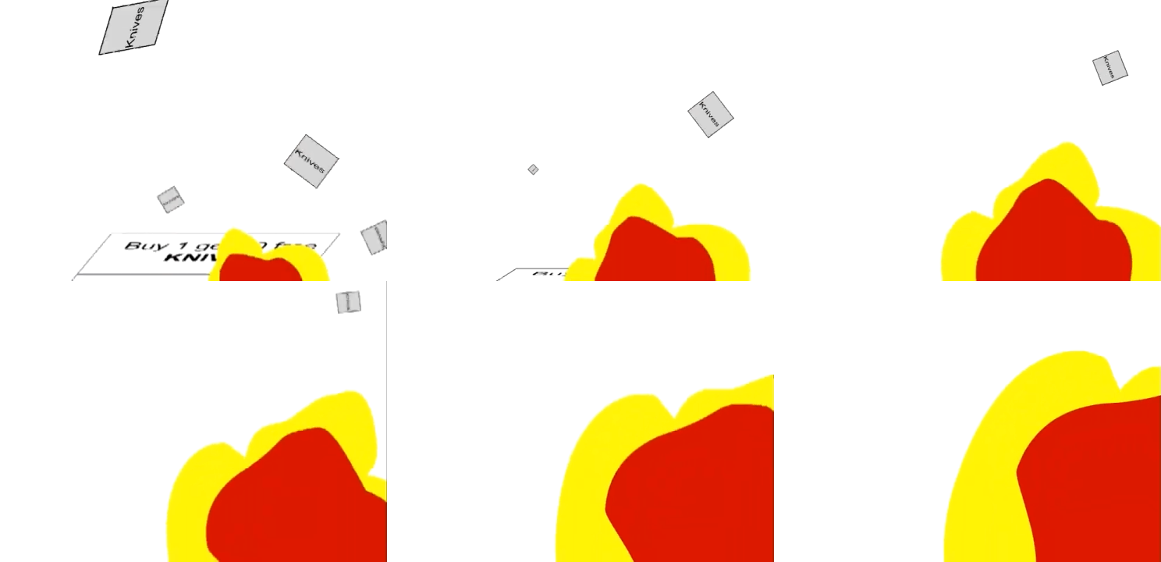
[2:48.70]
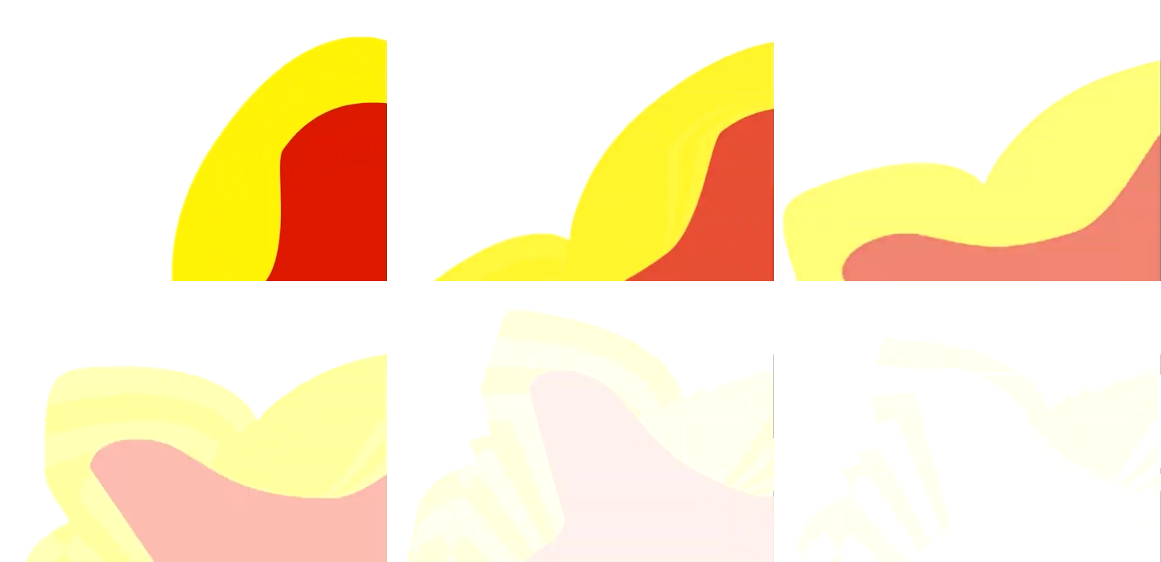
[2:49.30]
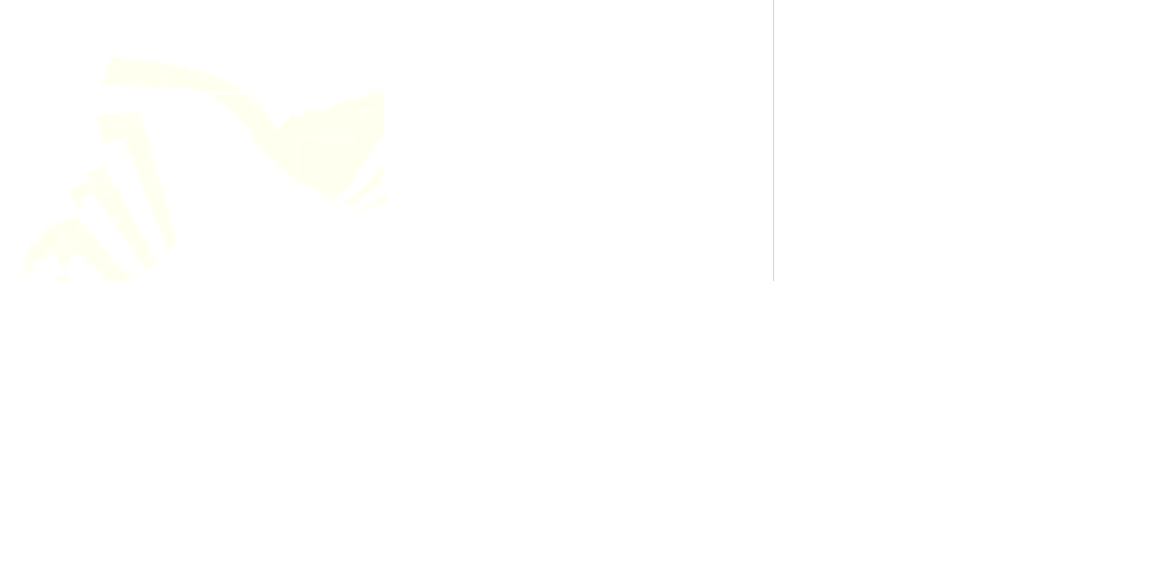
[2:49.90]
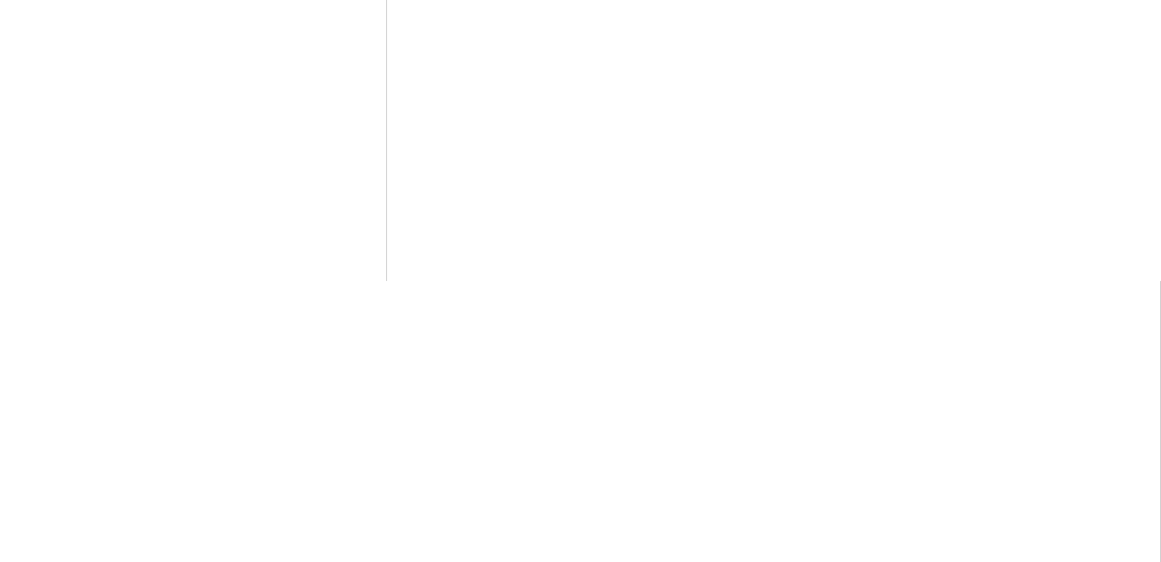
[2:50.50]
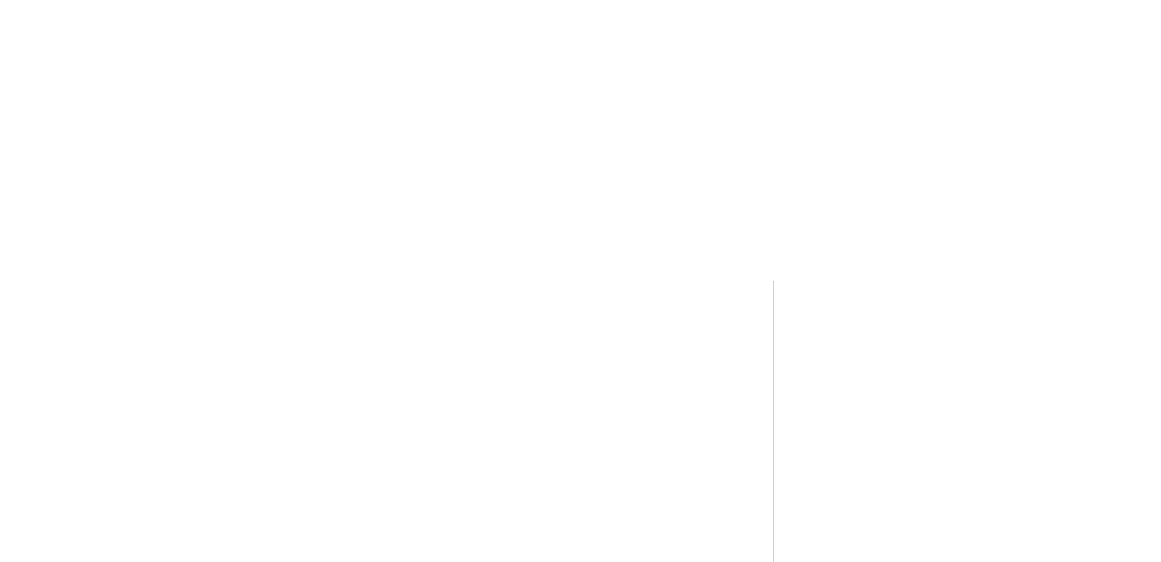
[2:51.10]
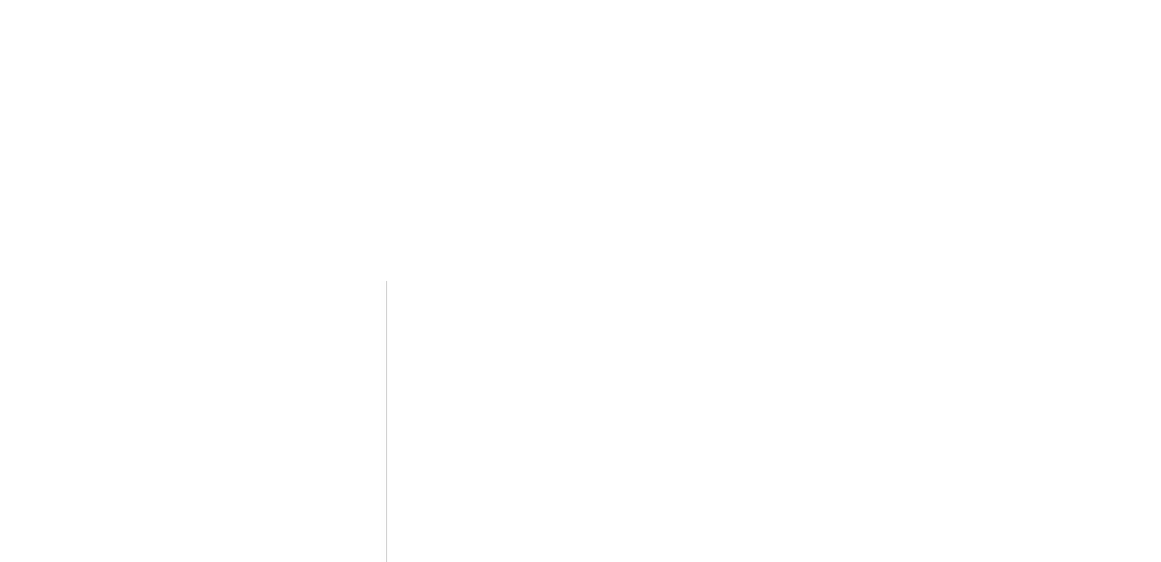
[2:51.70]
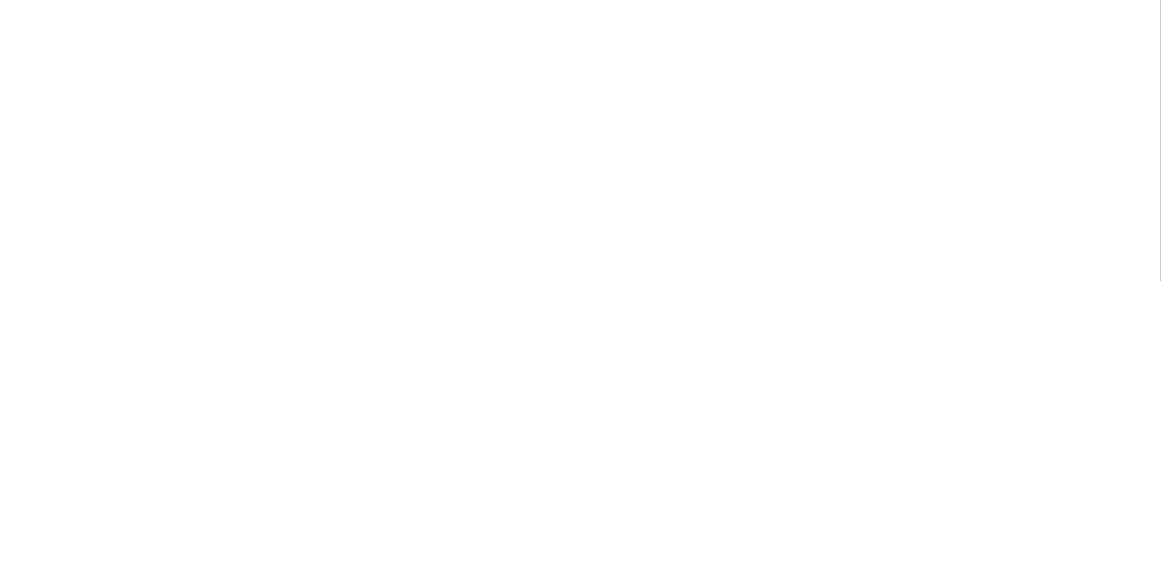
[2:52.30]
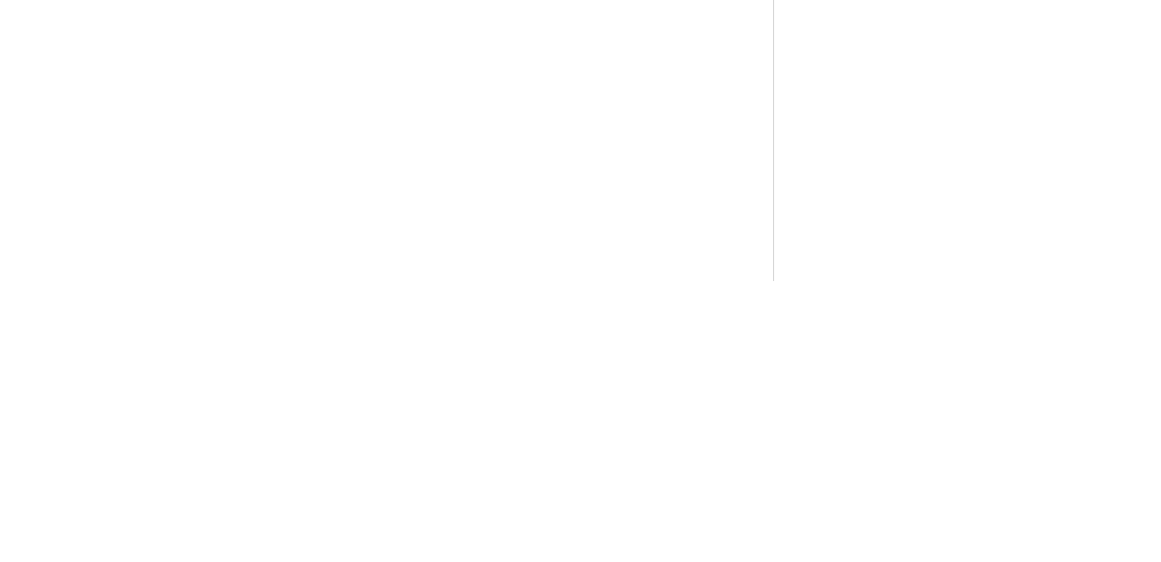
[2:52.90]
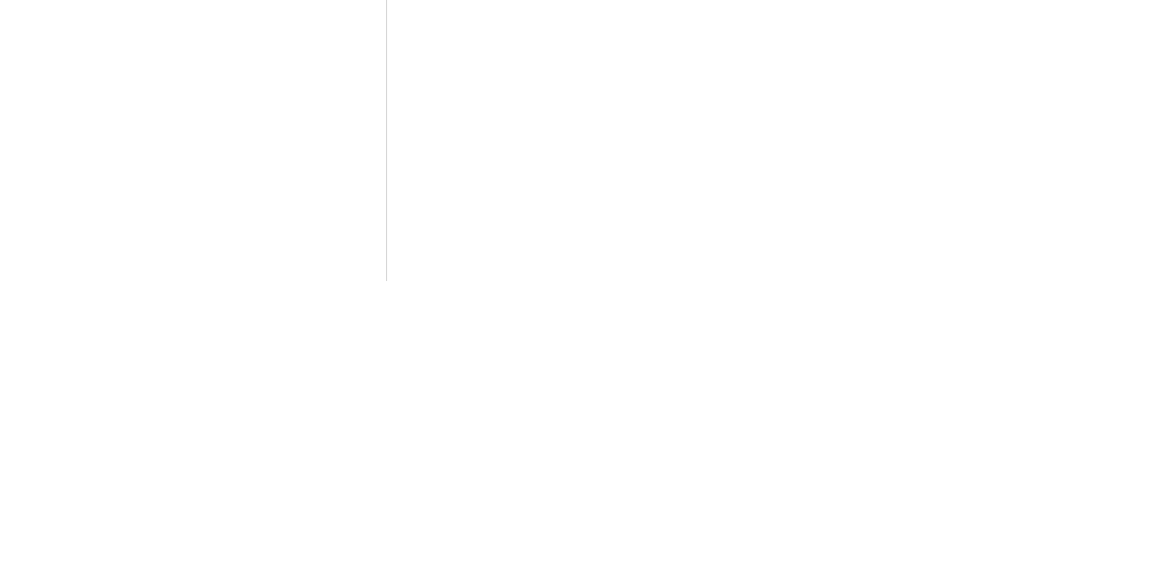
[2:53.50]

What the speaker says: Nobody's mouth can be seen.